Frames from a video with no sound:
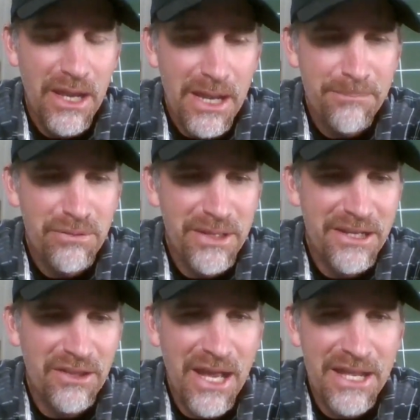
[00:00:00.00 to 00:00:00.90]
I
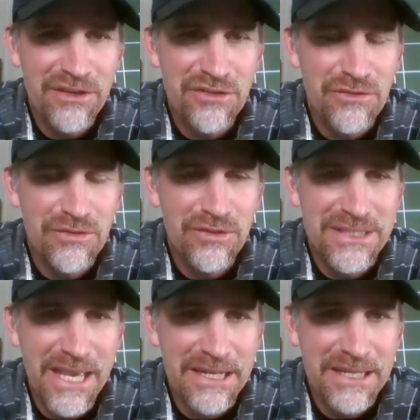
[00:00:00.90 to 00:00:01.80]
played a lot of junior
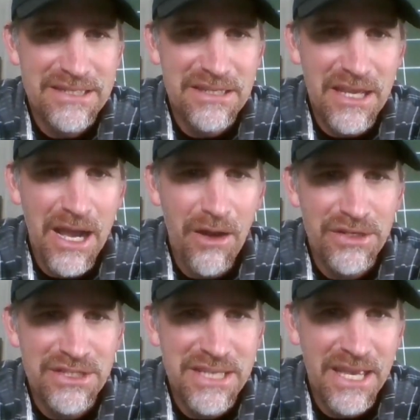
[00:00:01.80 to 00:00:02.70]
tennis and
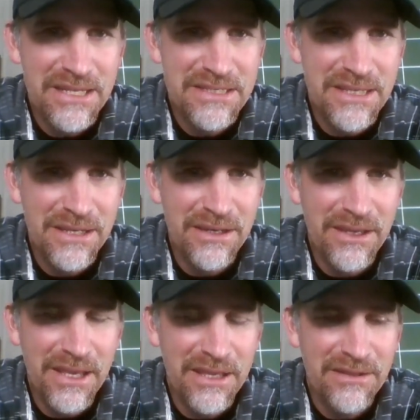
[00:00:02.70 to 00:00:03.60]
college tennis and,
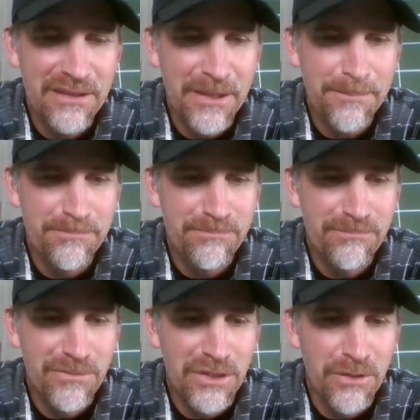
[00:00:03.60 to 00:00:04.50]
and, um,
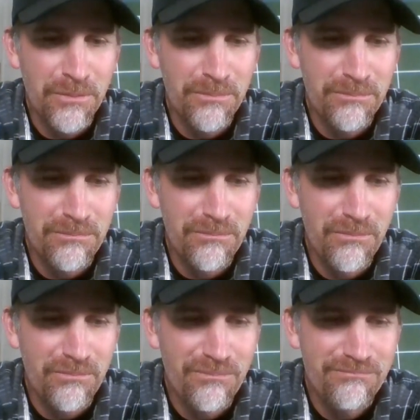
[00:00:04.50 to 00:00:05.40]
you know,
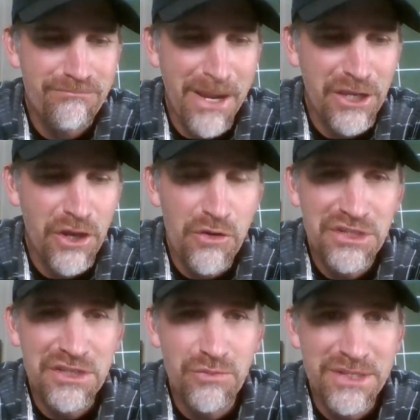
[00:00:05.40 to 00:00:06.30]
my
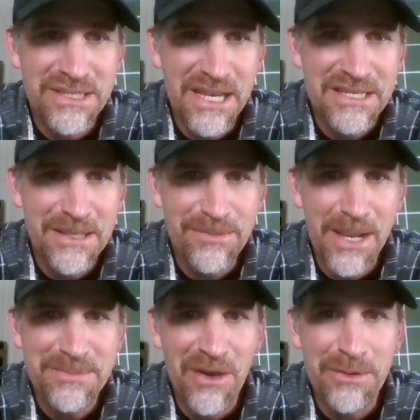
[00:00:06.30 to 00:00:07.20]
coaches would say
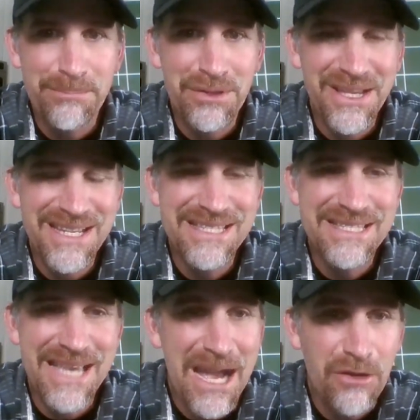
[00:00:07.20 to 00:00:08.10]
sometimes I would play
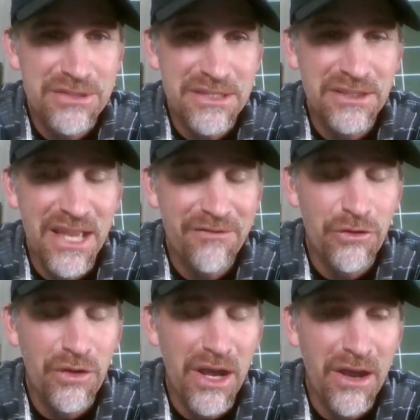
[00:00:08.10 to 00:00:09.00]
down to the
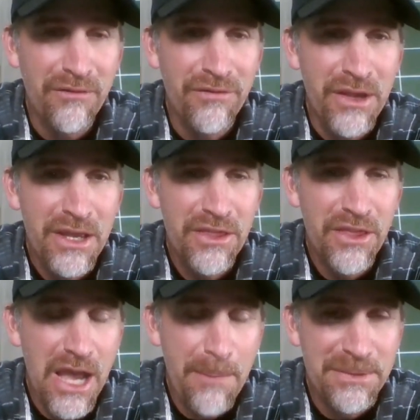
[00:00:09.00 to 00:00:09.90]
level of
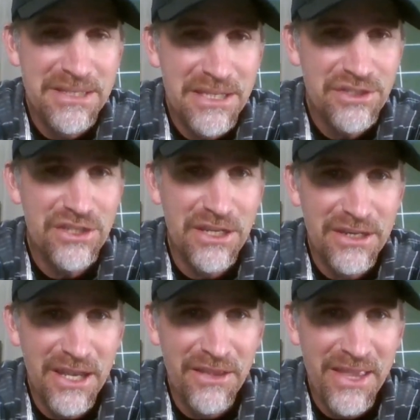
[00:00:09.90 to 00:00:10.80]
the
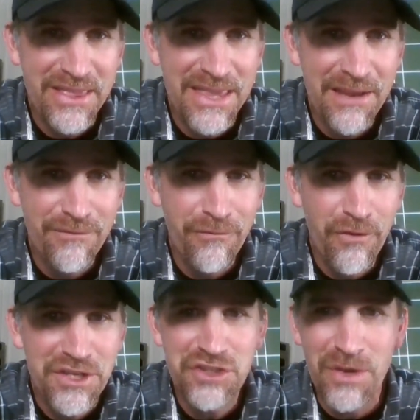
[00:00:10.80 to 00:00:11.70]
competition, and that that
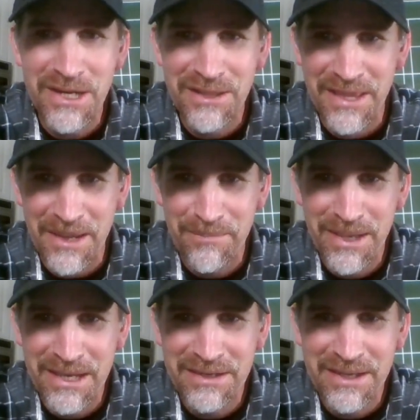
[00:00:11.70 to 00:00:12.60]
frustrated
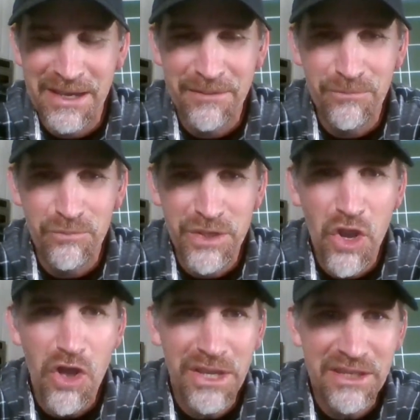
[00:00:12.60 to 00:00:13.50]
them. And uh, we
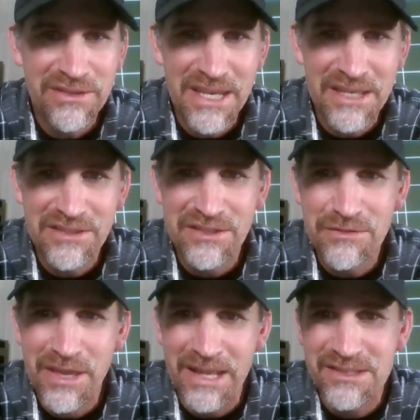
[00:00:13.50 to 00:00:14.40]
all can tend to
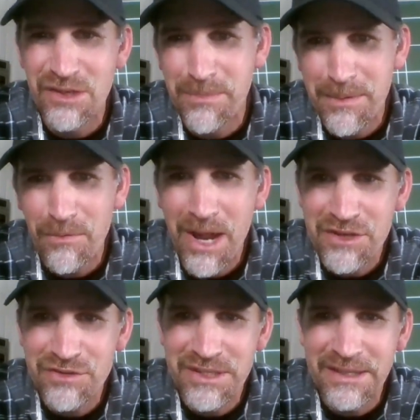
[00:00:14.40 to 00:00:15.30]
do that. So maybe
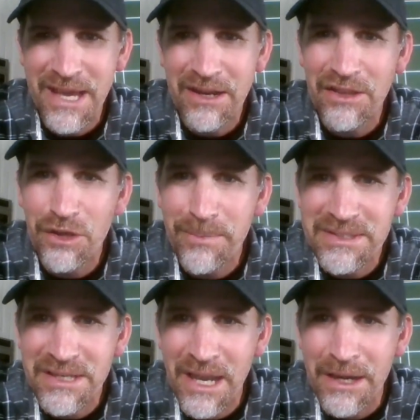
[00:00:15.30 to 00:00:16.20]
Roger did that a little
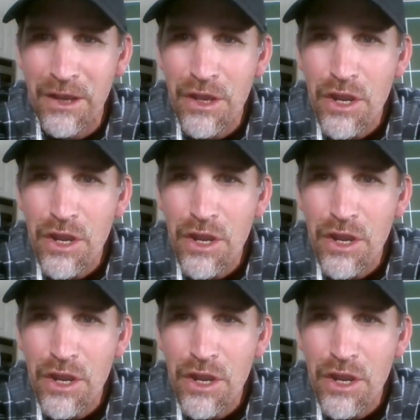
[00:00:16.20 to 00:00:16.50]
bit tonight.